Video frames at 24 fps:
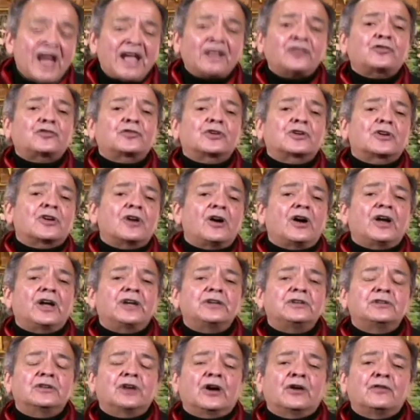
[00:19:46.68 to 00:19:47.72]
That's the
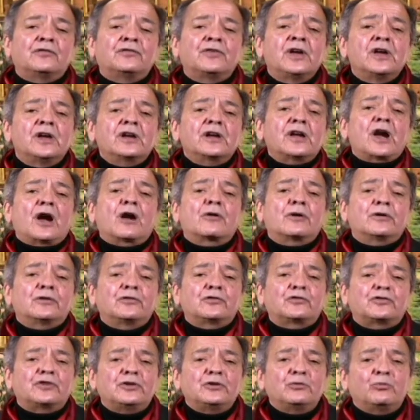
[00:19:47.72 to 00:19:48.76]
kind of
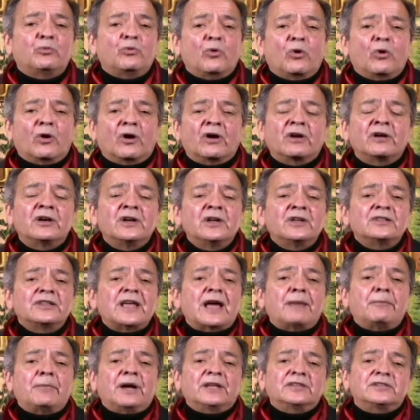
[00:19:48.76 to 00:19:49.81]
currency war
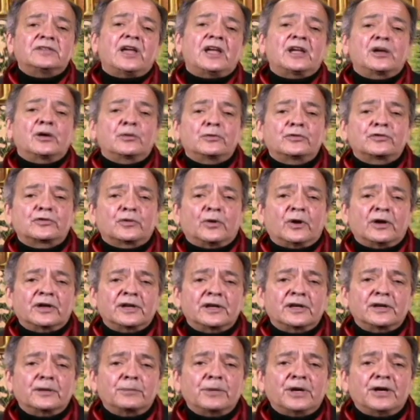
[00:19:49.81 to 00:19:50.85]
that Mantega was
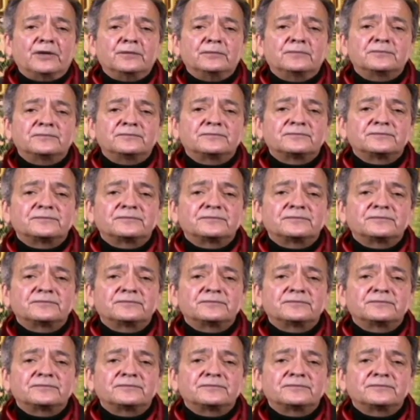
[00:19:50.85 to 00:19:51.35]
talking about.